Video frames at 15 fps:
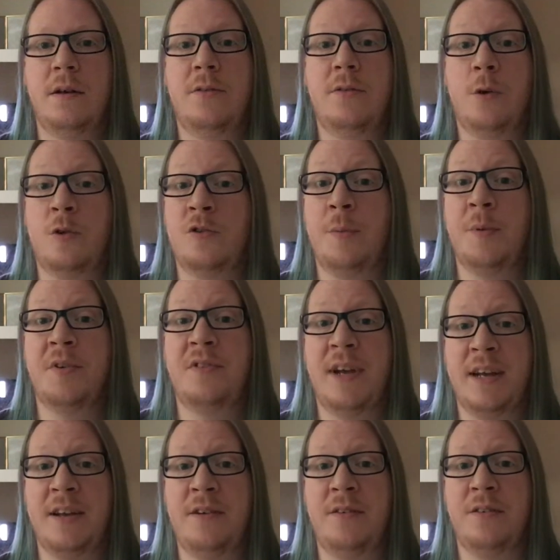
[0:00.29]
It's October
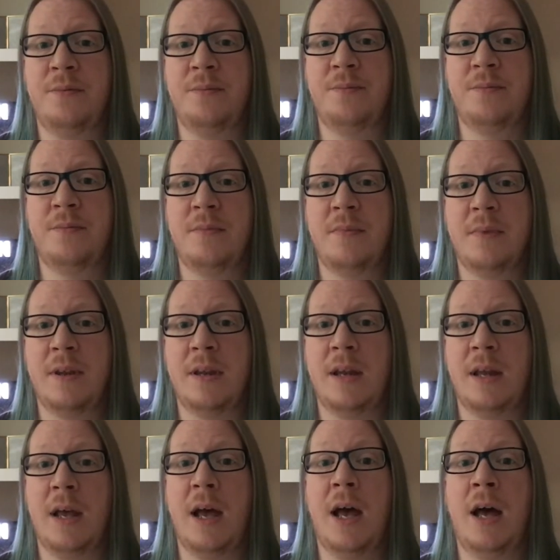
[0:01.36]
2nd,
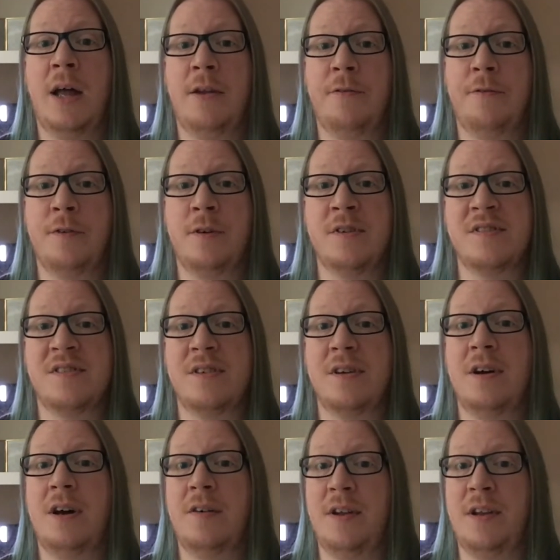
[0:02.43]
and the first
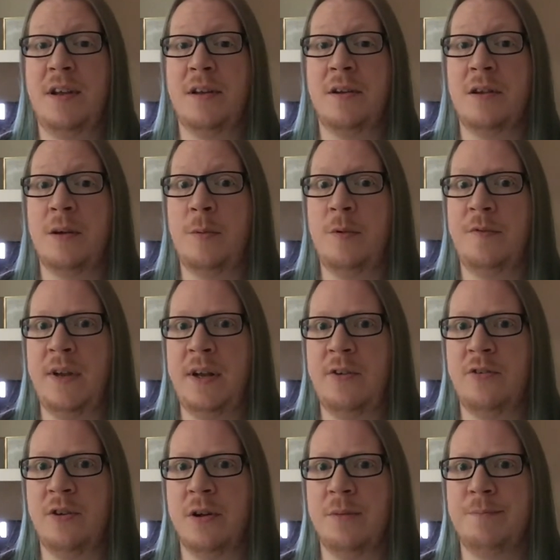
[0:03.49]
of another double
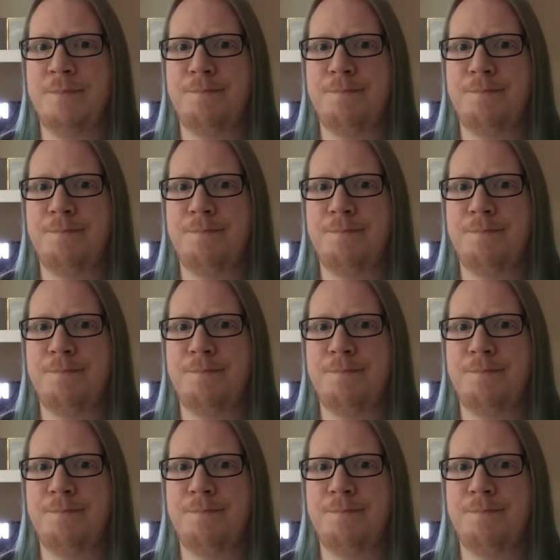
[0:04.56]
feature,